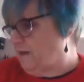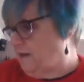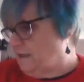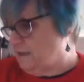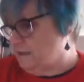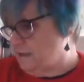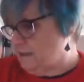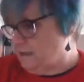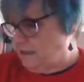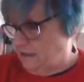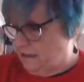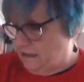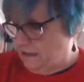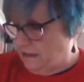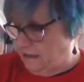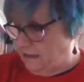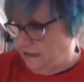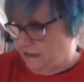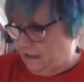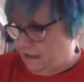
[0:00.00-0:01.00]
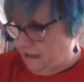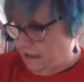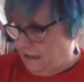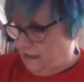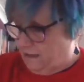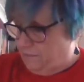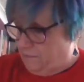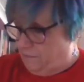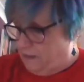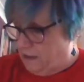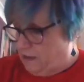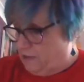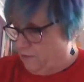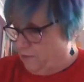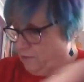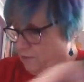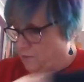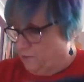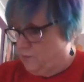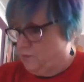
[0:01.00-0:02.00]
daisies, they can be
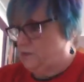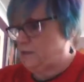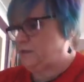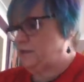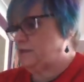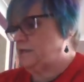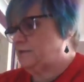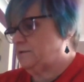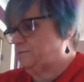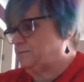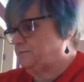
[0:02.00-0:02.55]
used.